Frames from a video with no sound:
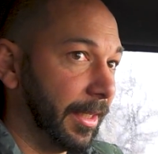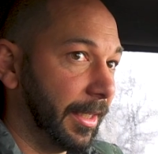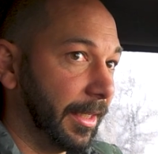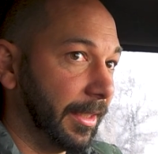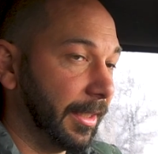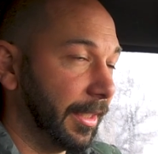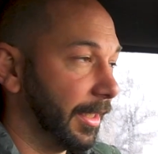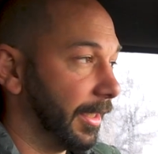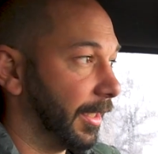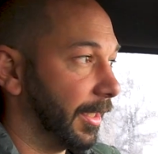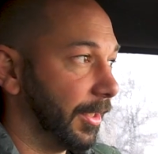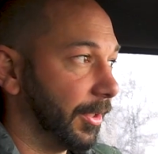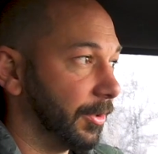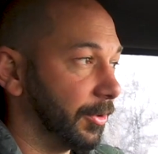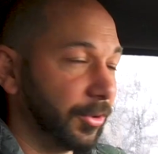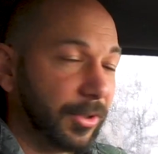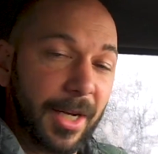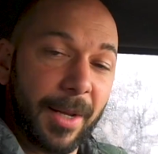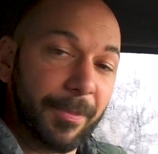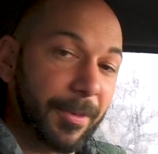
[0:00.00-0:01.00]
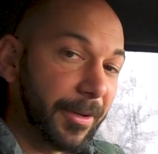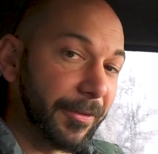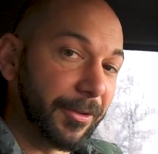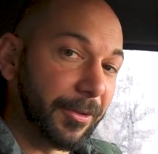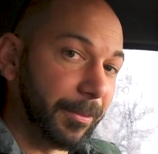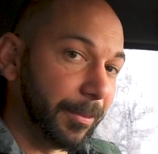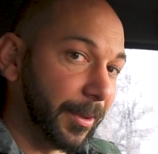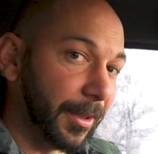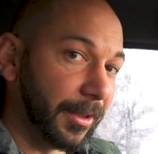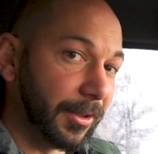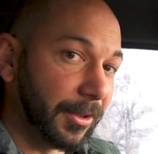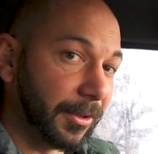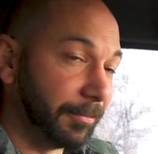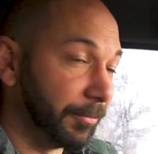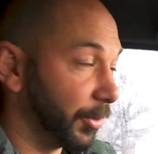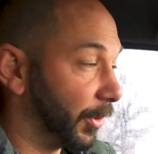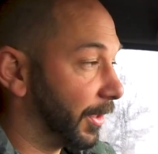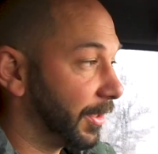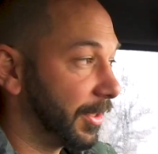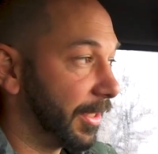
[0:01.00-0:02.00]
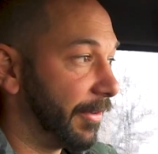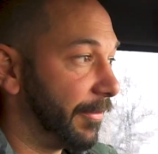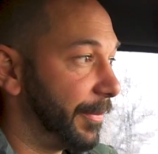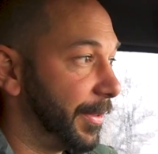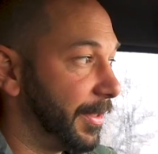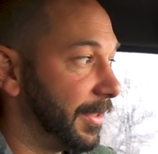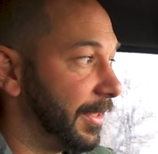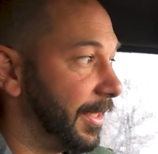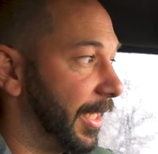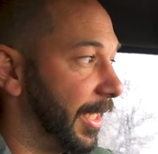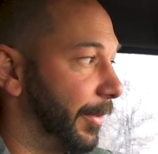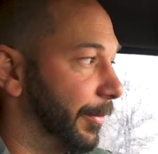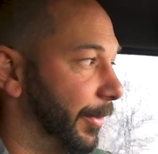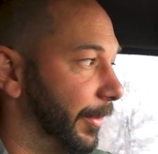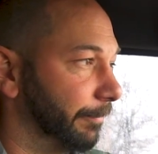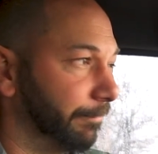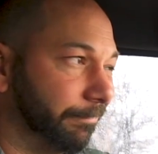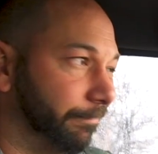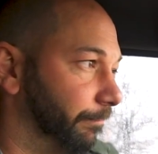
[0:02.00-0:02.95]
And then I gotta go drop off some parts. So I still have a busy day, but